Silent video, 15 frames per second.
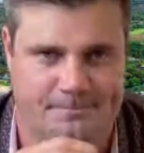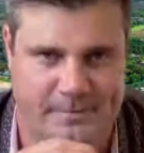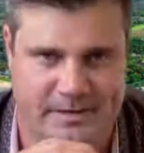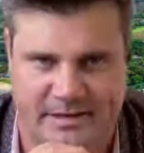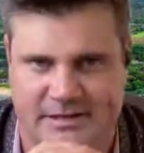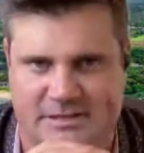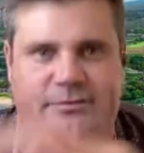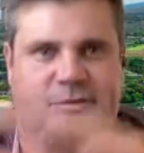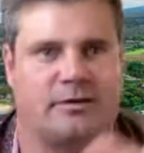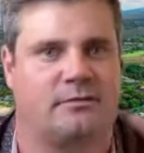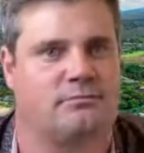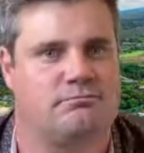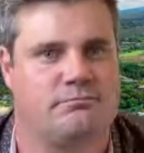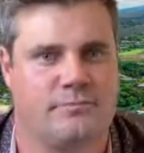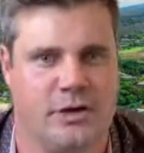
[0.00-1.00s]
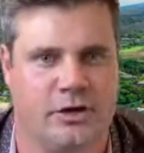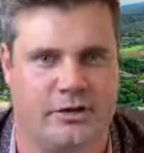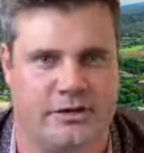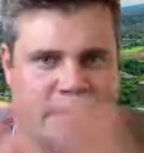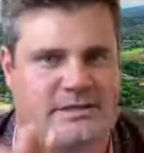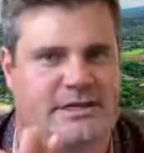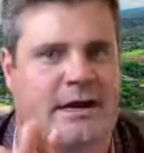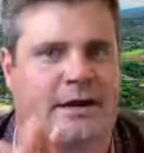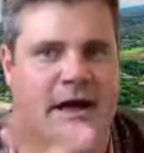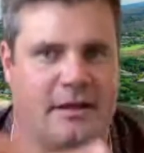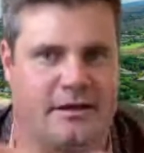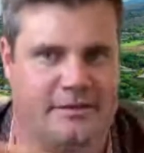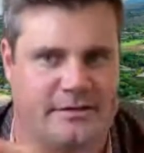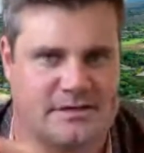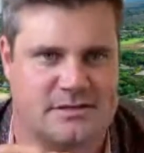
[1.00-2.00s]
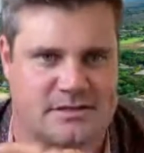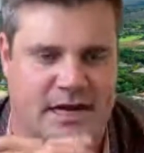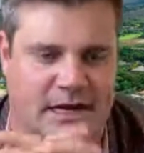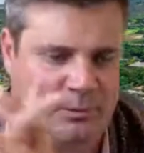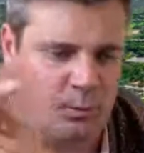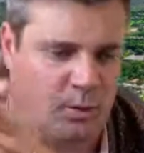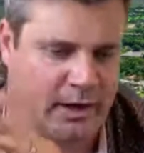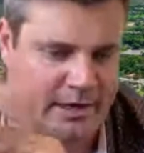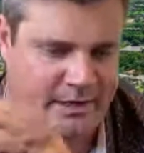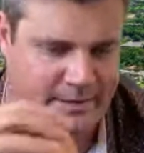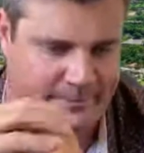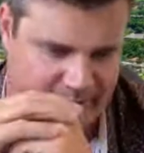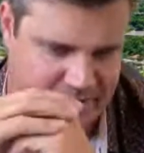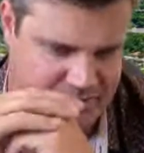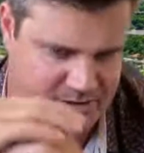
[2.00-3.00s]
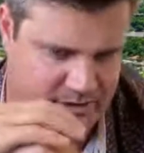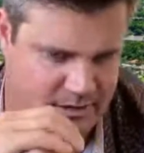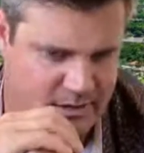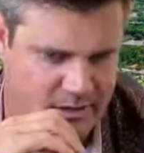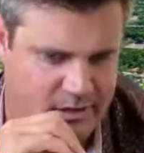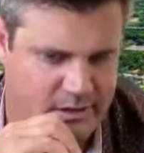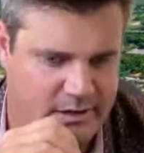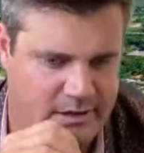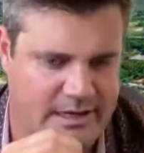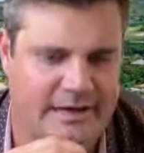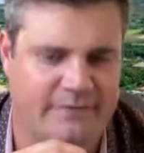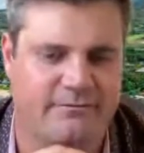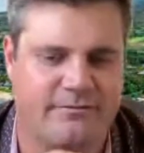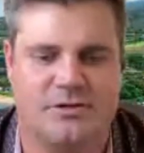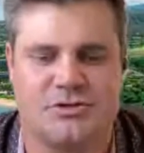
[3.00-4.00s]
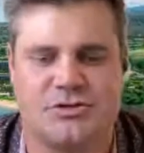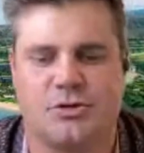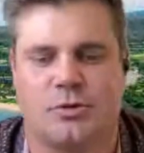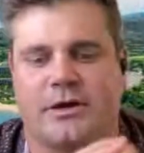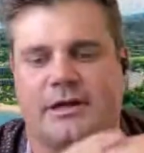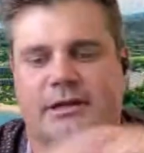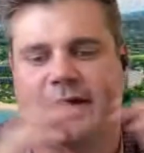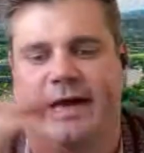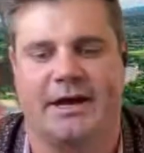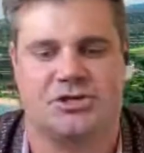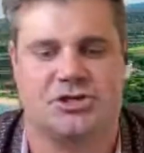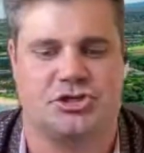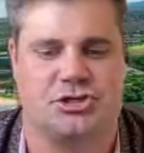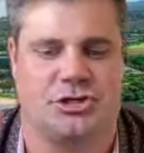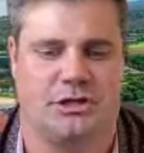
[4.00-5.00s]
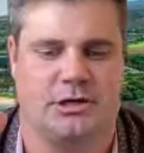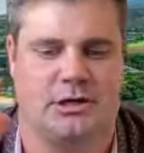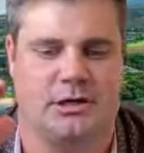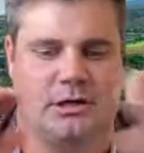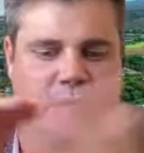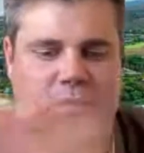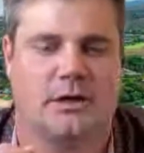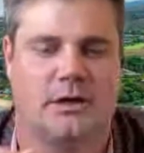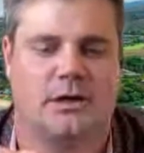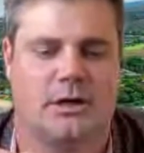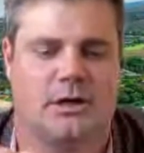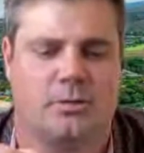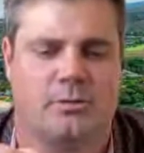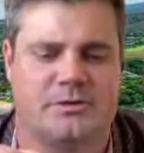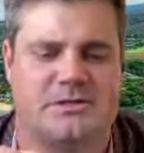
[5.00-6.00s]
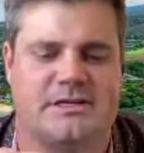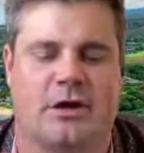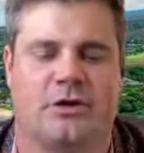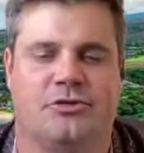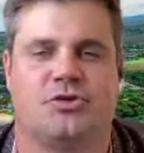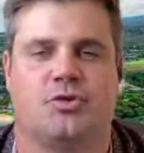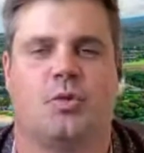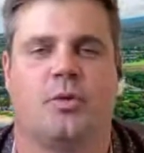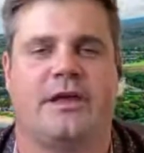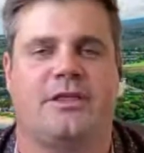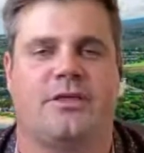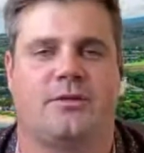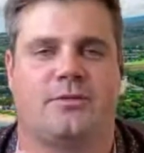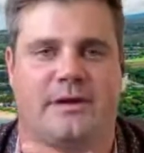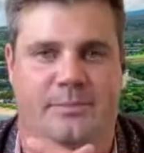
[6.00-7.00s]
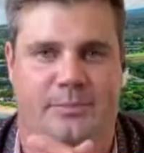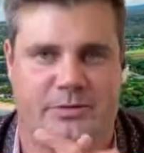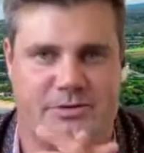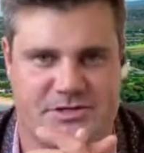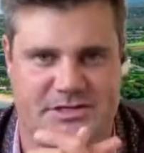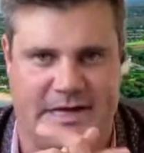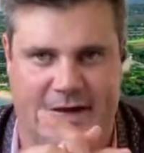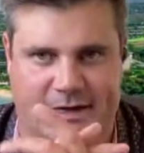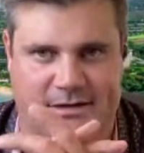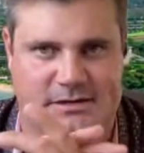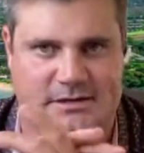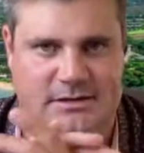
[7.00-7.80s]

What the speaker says: And that's for, you know, the entire island. This is island wide numbers. Inventory last year was down 23%.